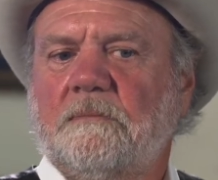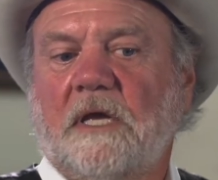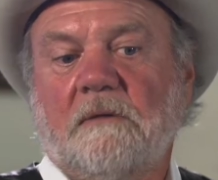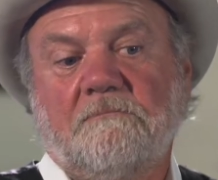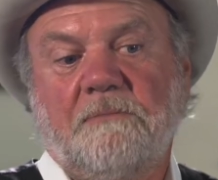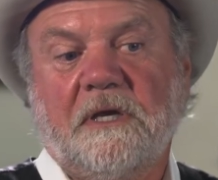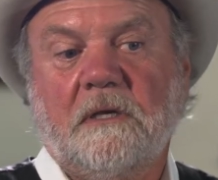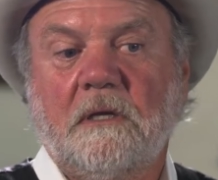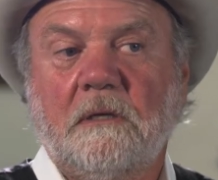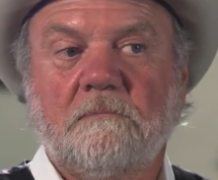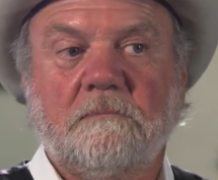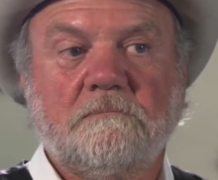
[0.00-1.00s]
and pick it
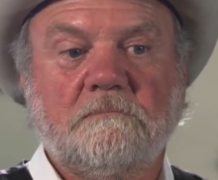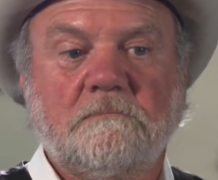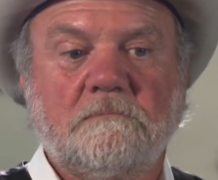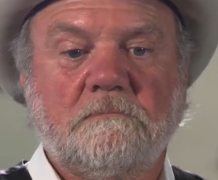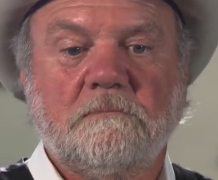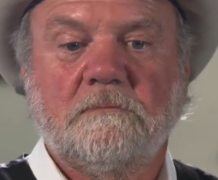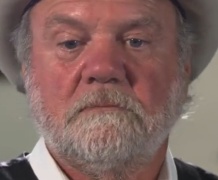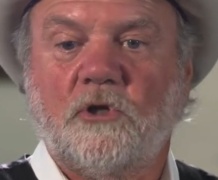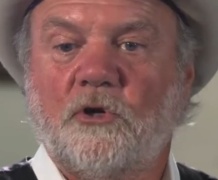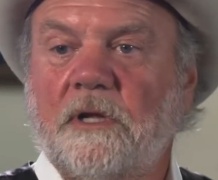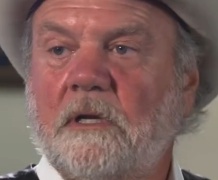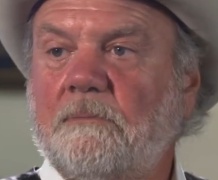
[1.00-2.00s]
up and
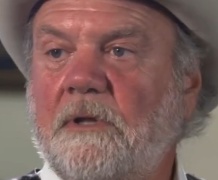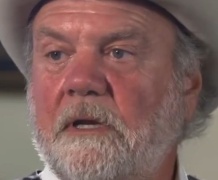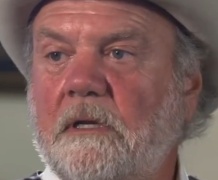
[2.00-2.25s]
learn how to play